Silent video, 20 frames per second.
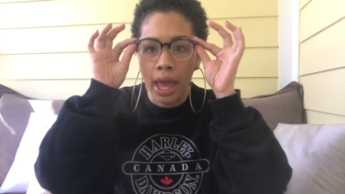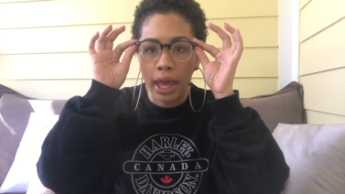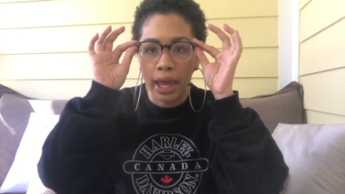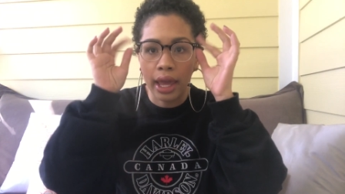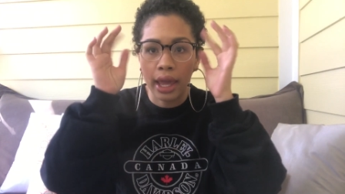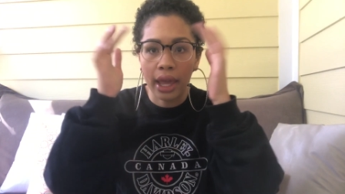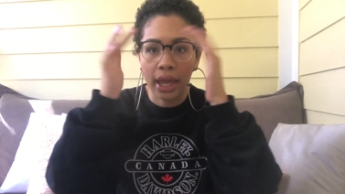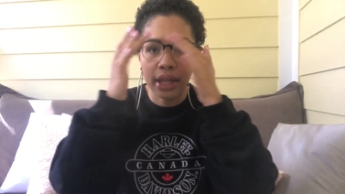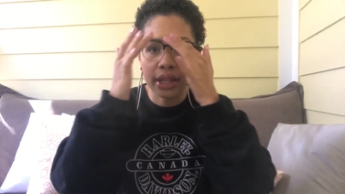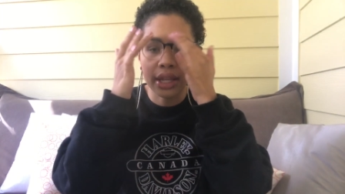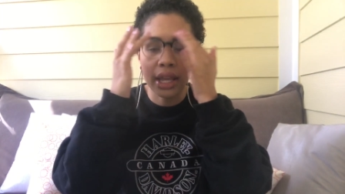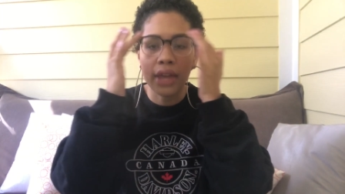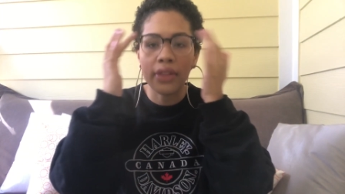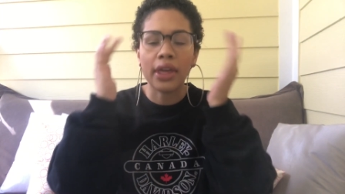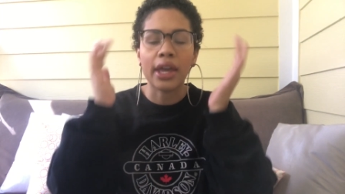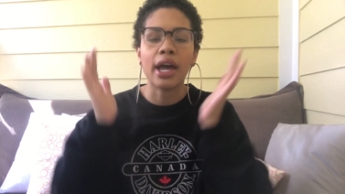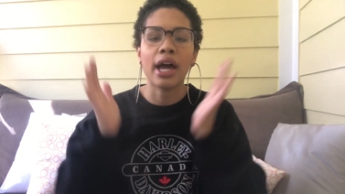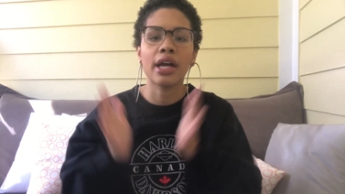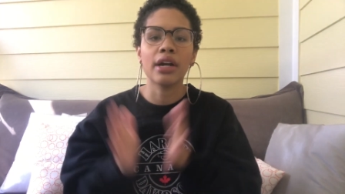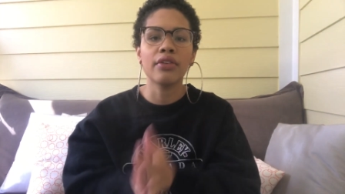And yeah,
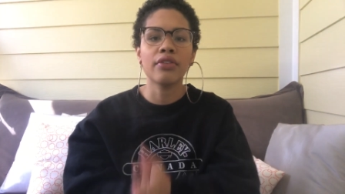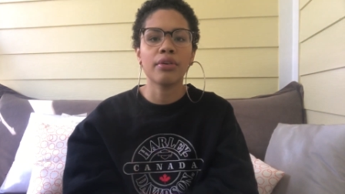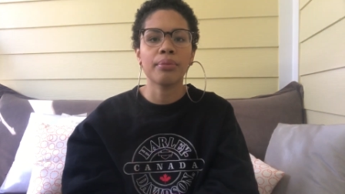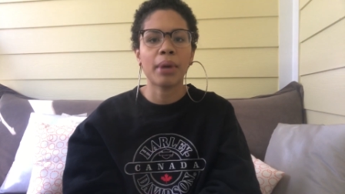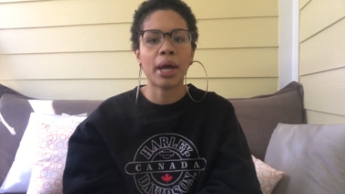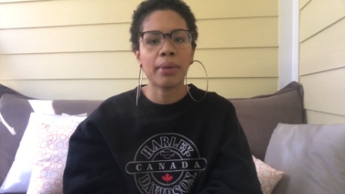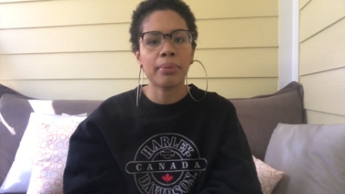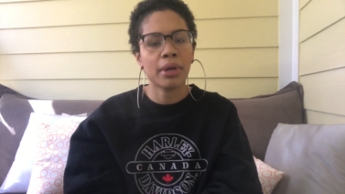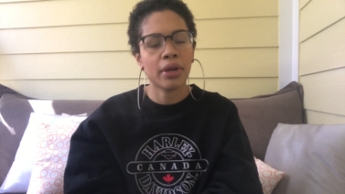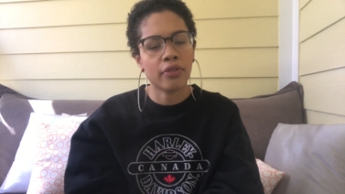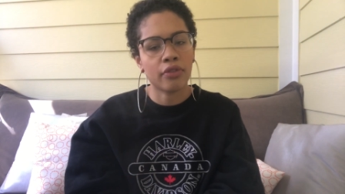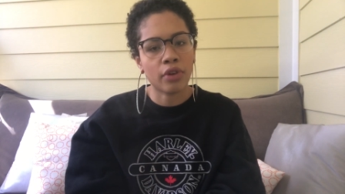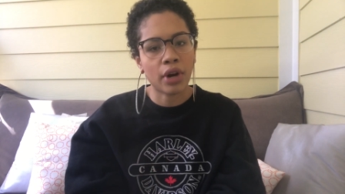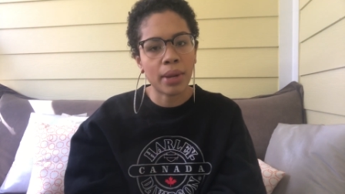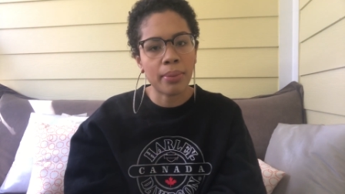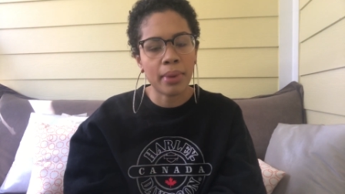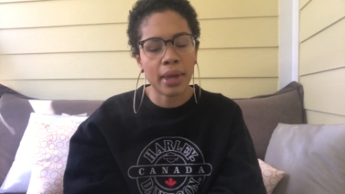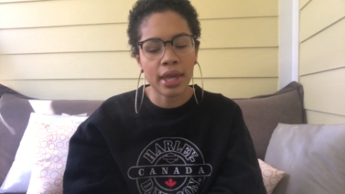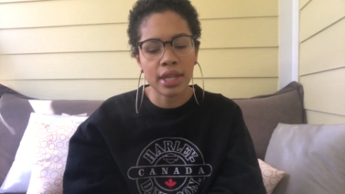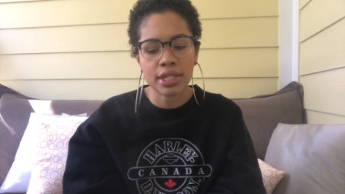they kind of remind me of
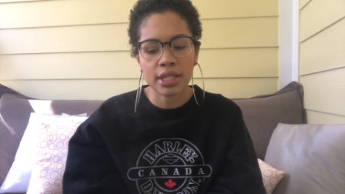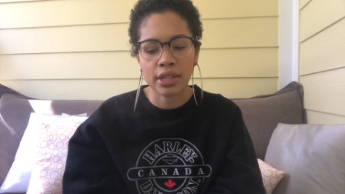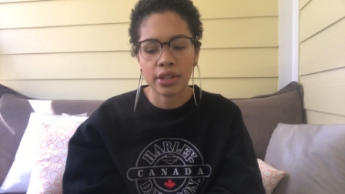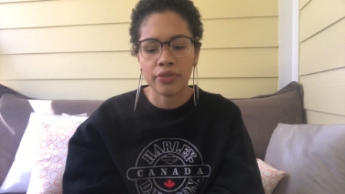Ray-Bans.